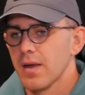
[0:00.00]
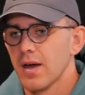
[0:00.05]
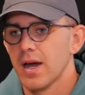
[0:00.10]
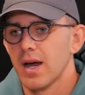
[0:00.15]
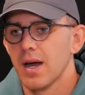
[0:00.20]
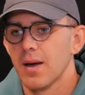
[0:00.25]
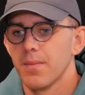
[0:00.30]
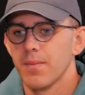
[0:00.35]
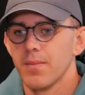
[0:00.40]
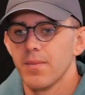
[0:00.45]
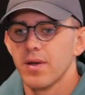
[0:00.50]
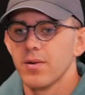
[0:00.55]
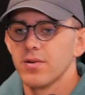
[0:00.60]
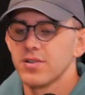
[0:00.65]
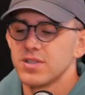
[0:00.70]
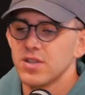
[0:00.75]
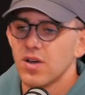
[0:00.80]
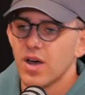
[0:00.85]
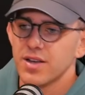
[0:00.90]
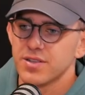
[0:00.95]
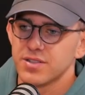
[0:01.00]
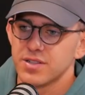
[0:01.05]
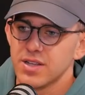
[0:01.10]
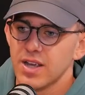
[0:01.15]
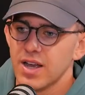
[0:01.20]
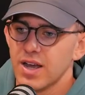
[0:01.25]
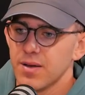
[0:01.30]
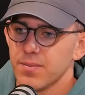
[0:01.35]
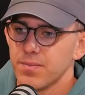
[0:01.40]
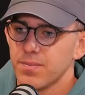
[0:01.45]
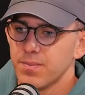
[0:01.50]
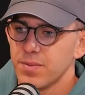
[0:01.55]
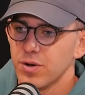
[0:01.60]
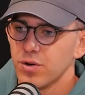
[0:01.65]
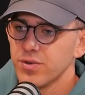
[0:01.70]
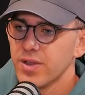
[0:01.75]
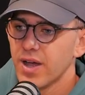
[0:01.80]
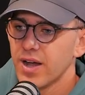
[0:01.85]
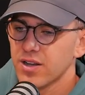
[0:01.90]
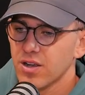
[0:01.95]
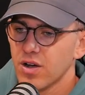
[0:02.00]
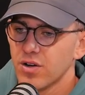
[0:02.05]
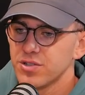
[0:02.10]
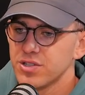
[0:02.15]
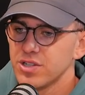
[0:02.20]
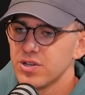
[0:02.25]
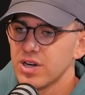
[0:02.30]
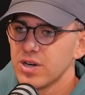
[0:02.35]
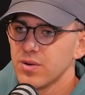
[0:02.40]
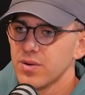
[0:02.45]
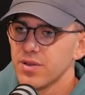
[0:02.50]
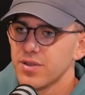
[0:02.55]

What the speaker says: it was nice to, build that continuity